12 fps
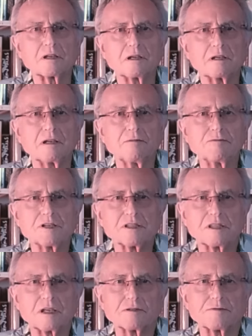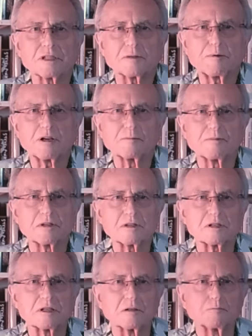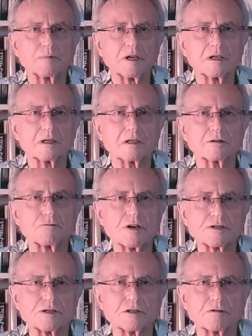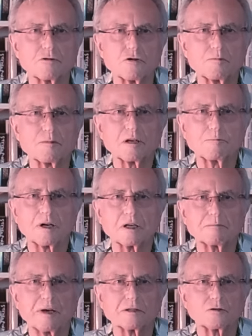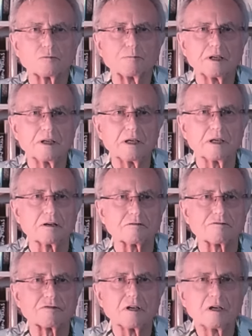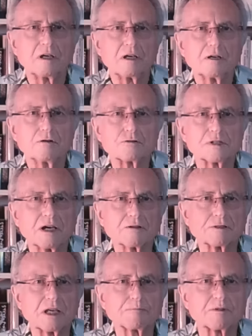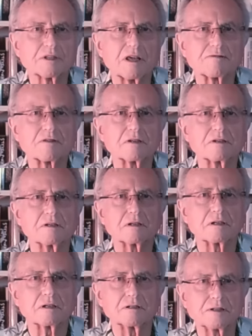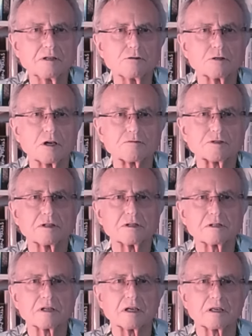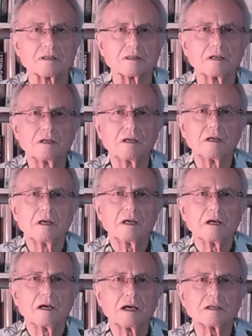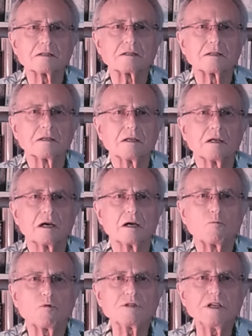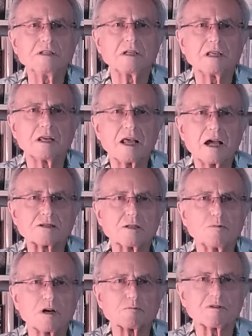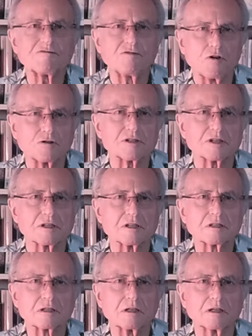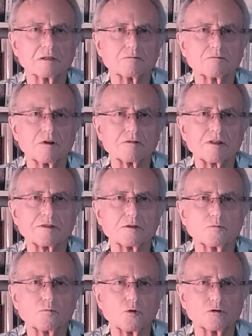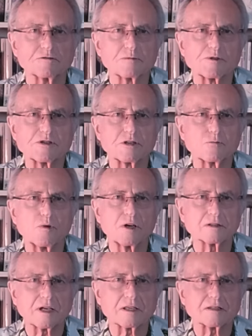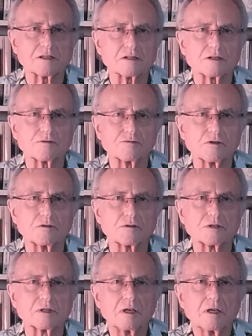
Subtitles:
a lovely set of experiments done by a Russian group led by a man called Belayev, who's now dead, but they've continued after his death. And what he did, he actually worked with foxes rather than wolves, which are the wild ancestors of dogs.